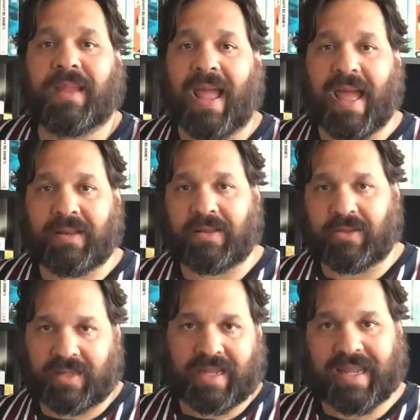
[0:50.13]
and
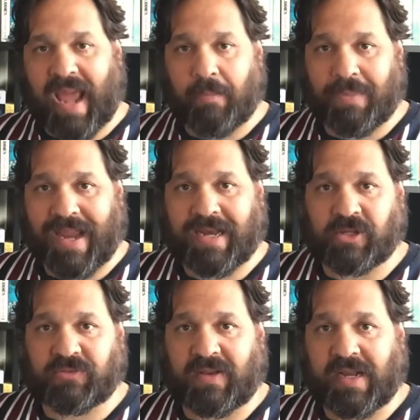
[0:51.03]
the campaign
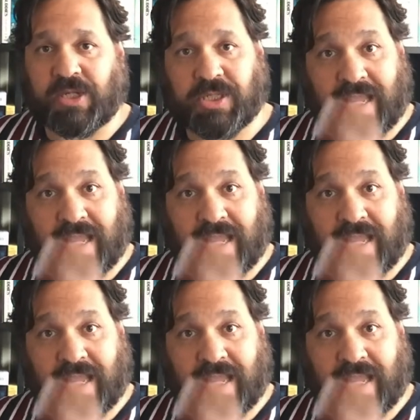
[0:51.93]
is finished.